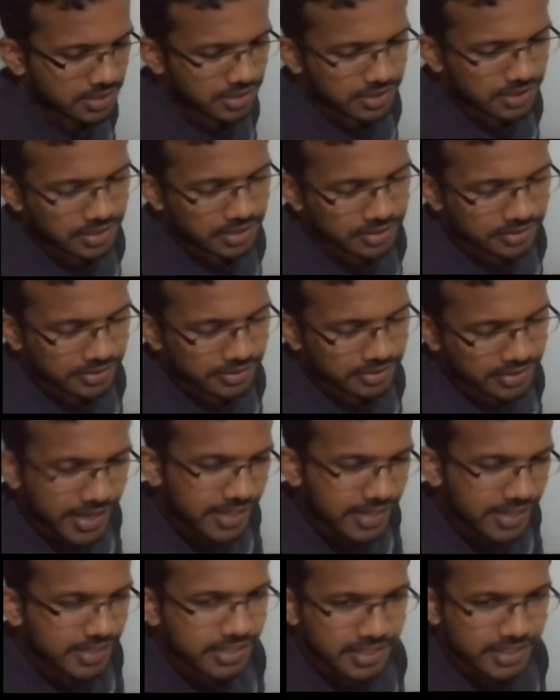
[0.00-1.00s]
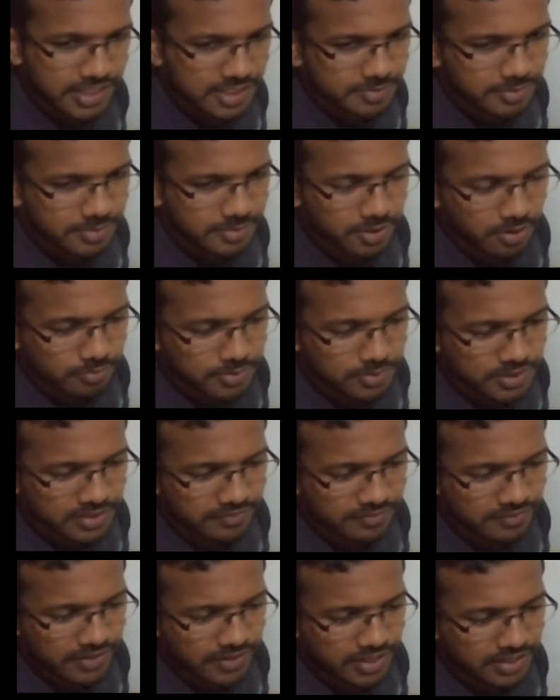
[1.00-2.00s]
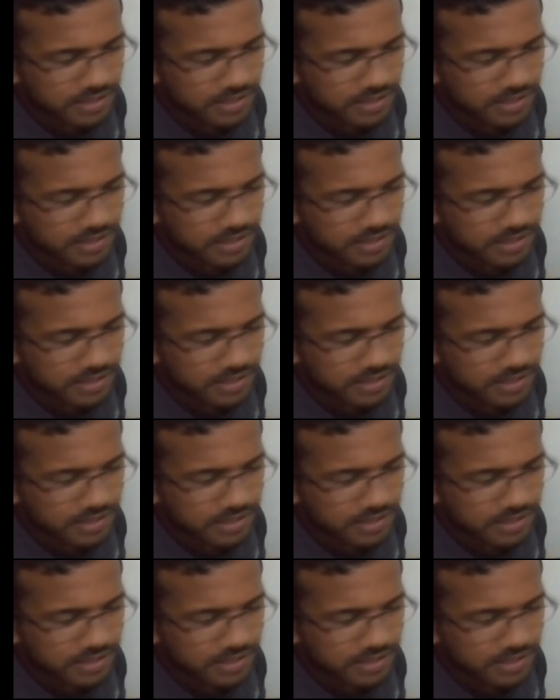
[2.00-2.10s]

in reality, it has been observed that